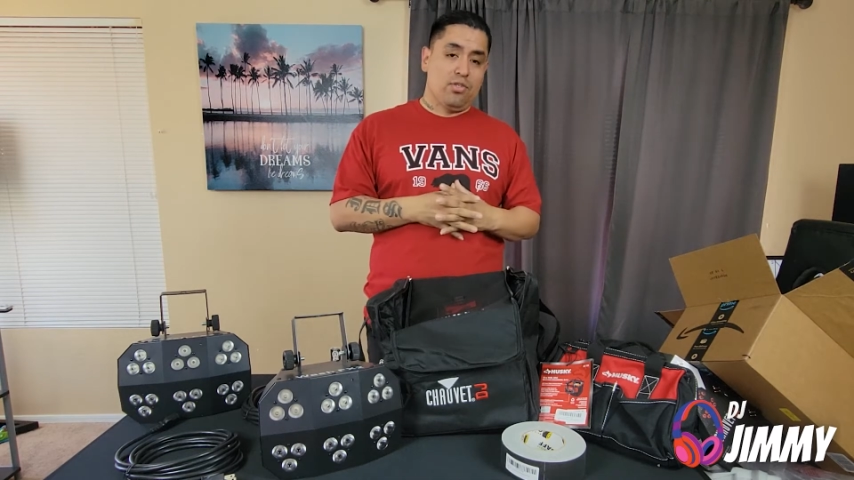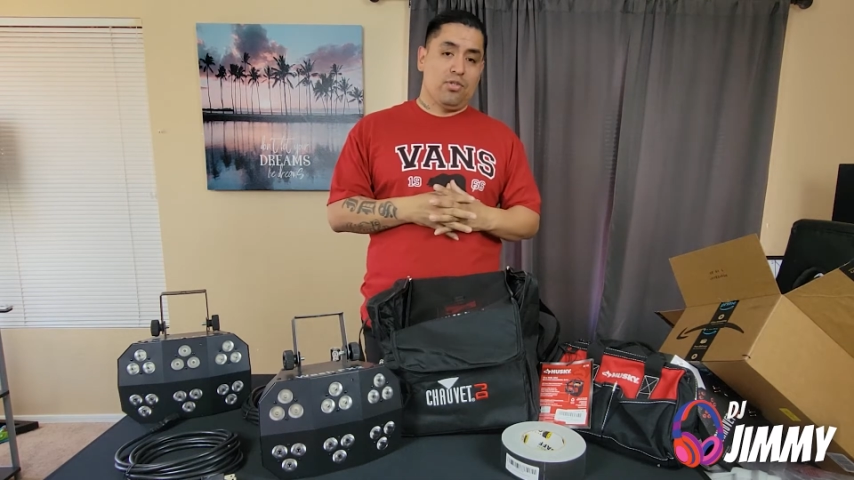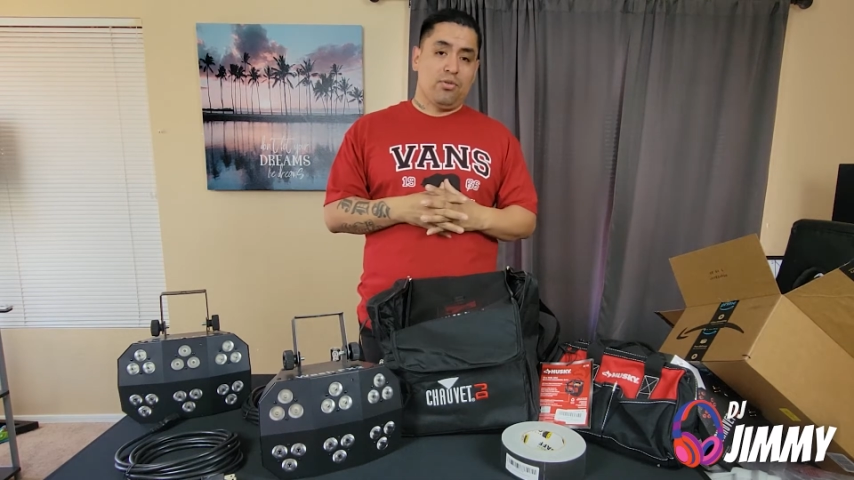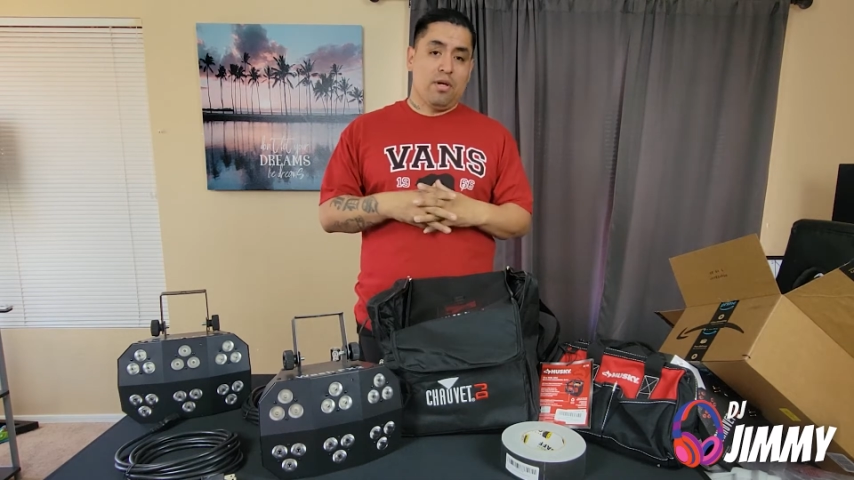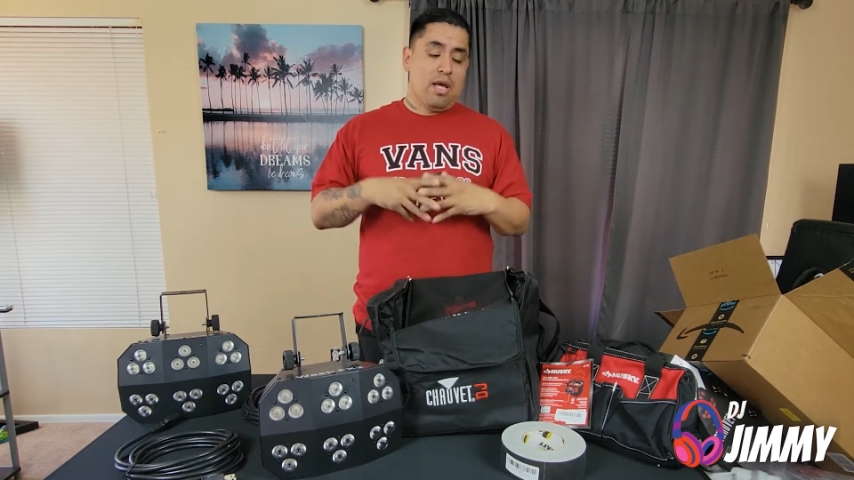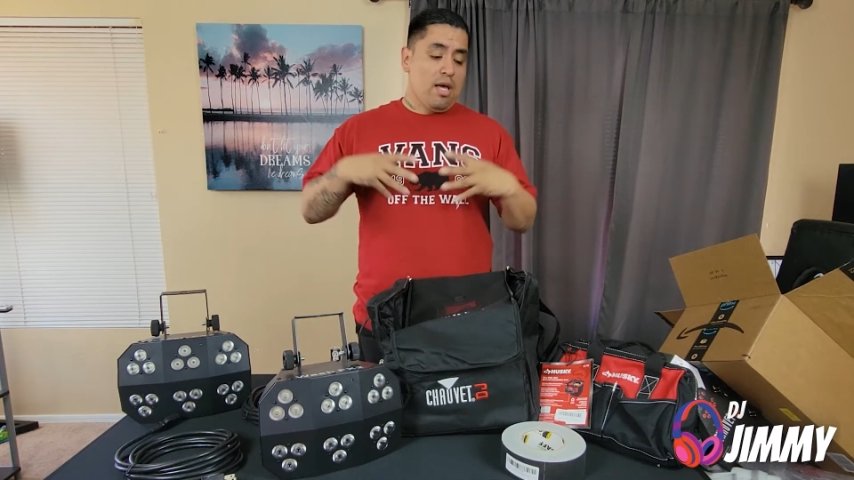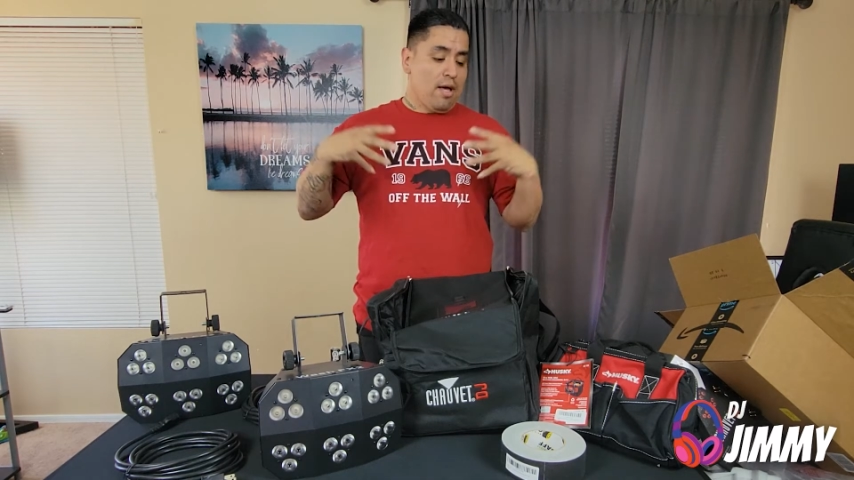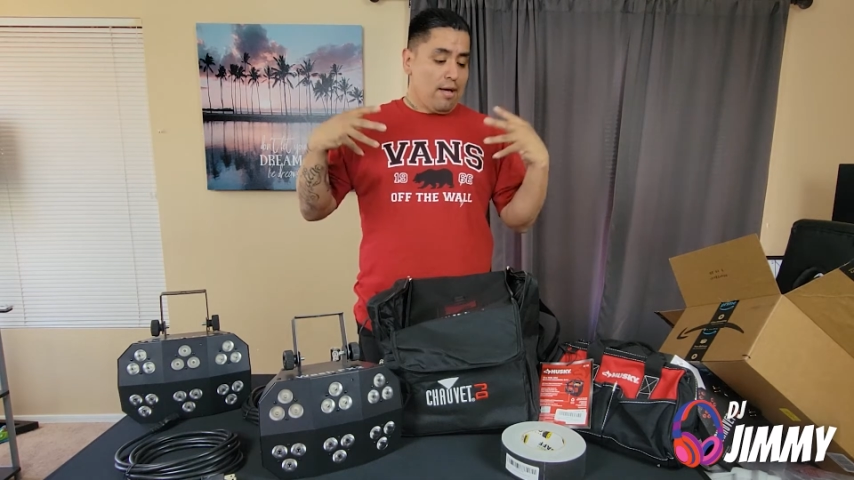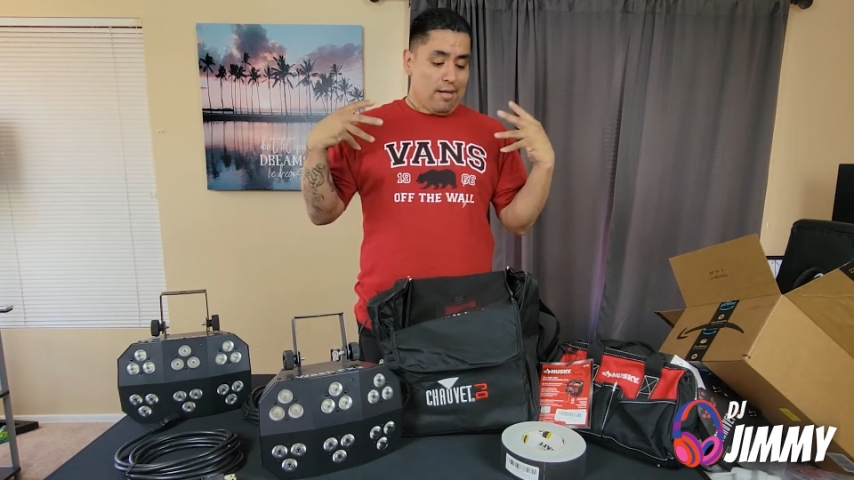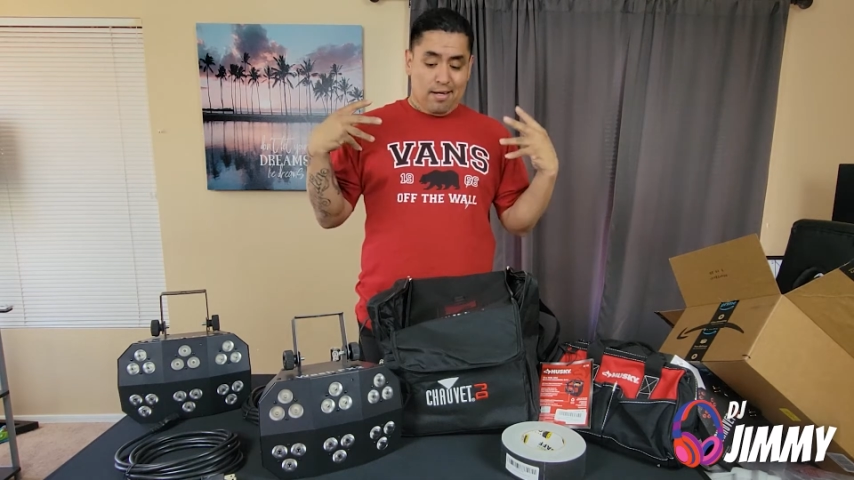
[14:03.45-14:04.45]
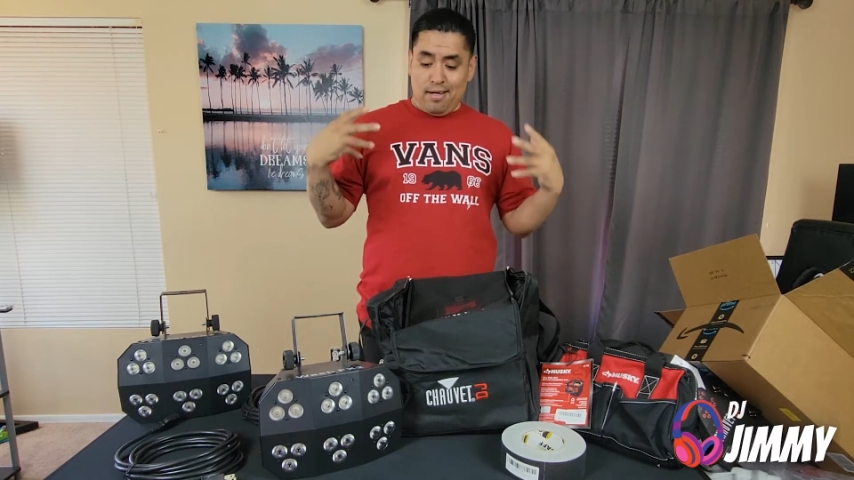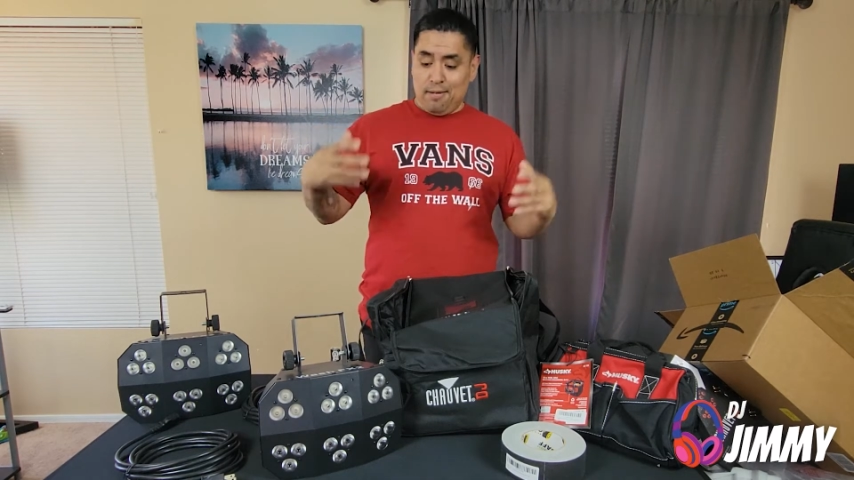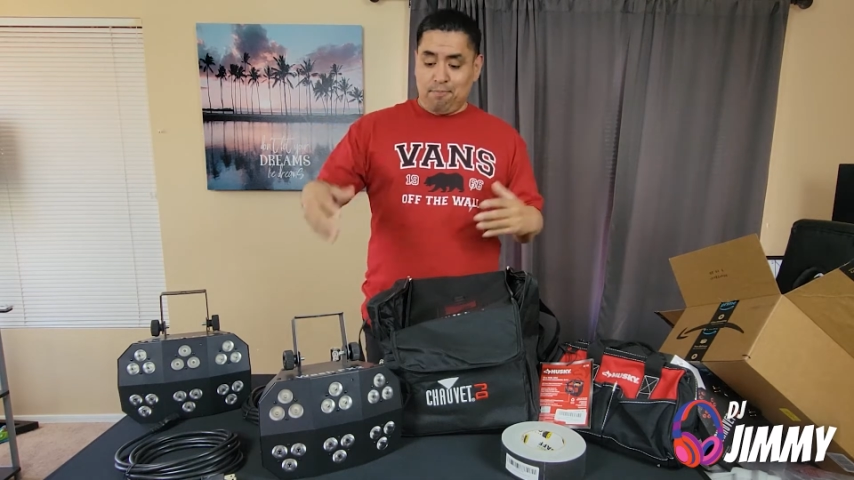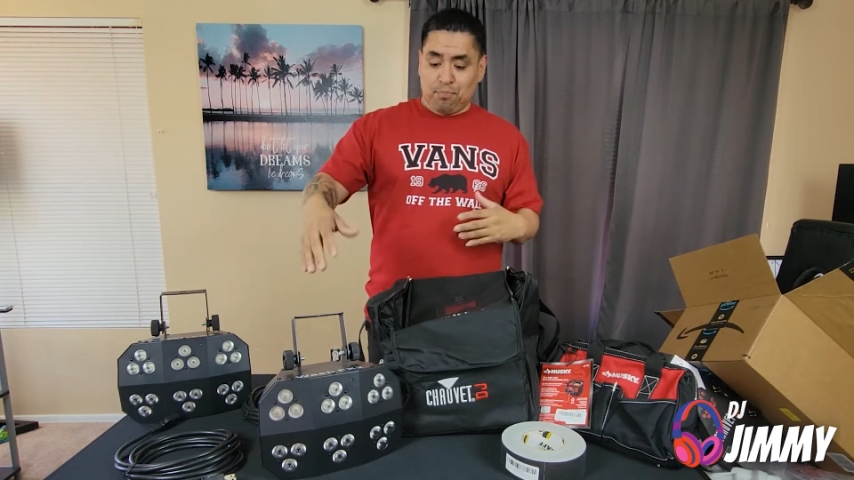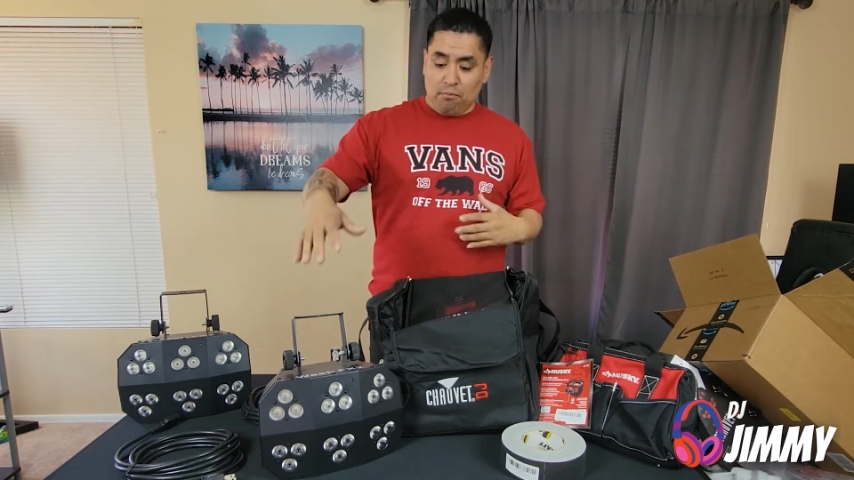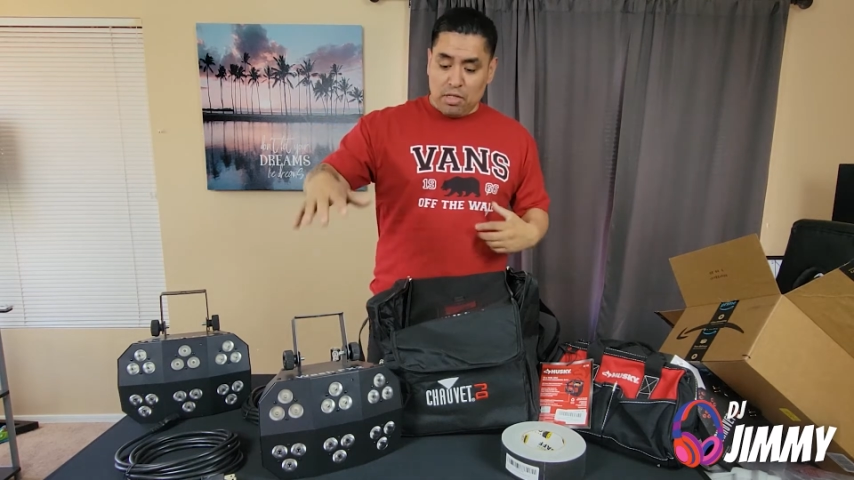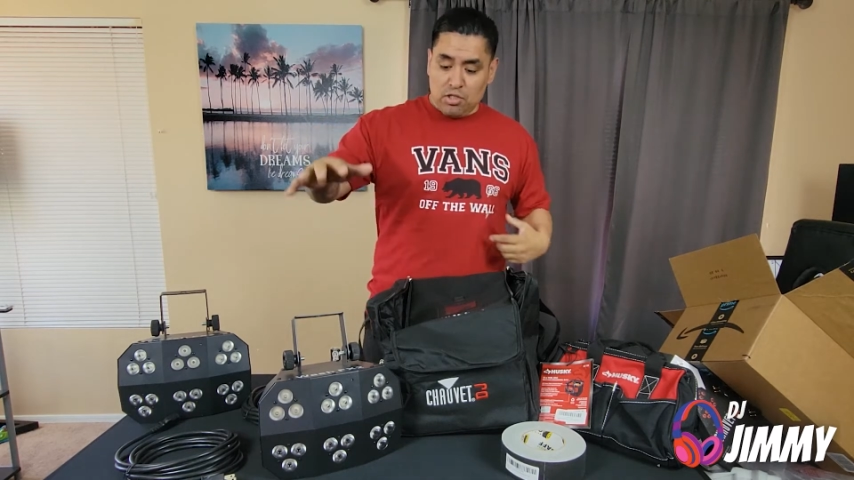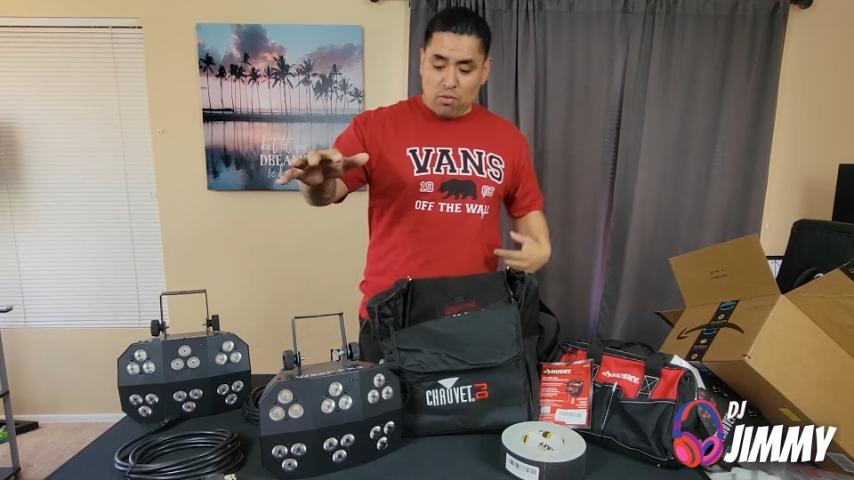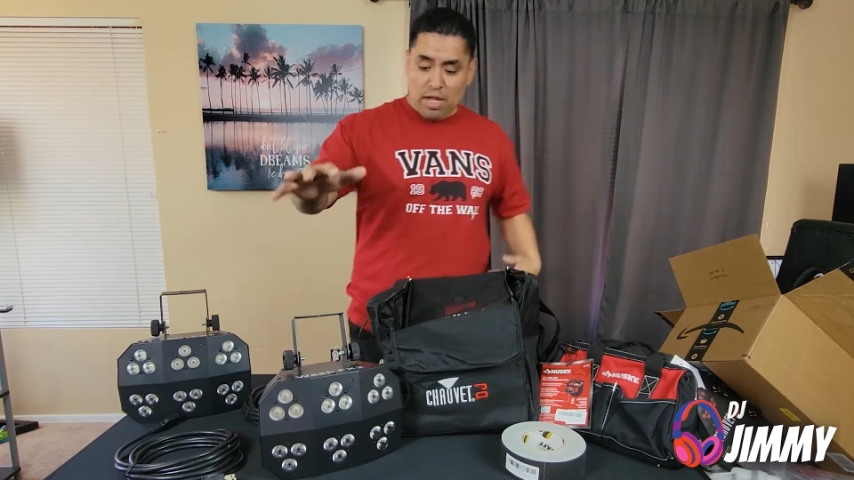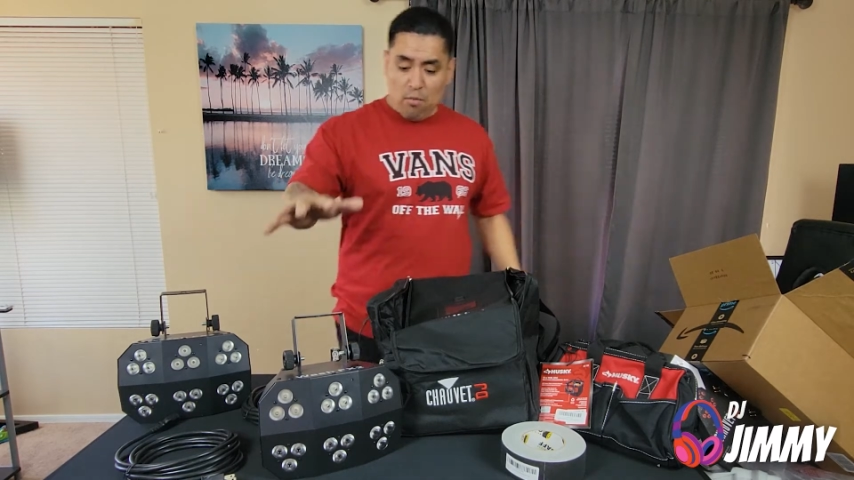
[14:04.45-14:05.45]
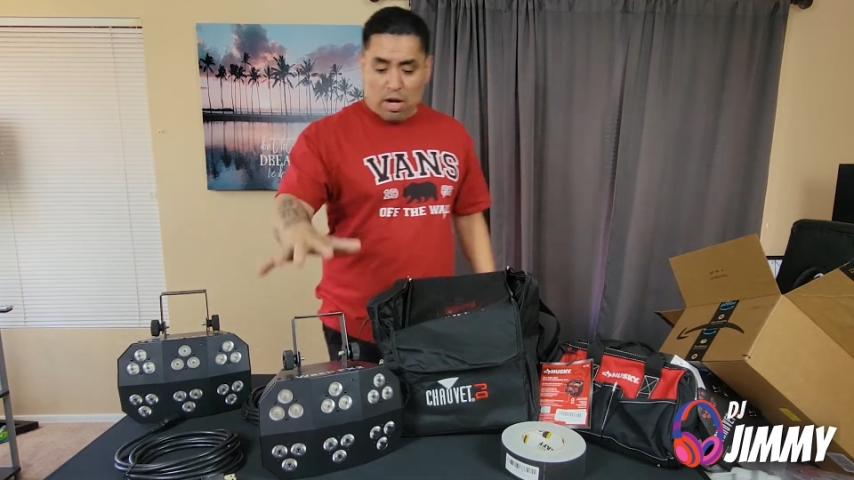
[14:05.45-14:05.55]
you. So again,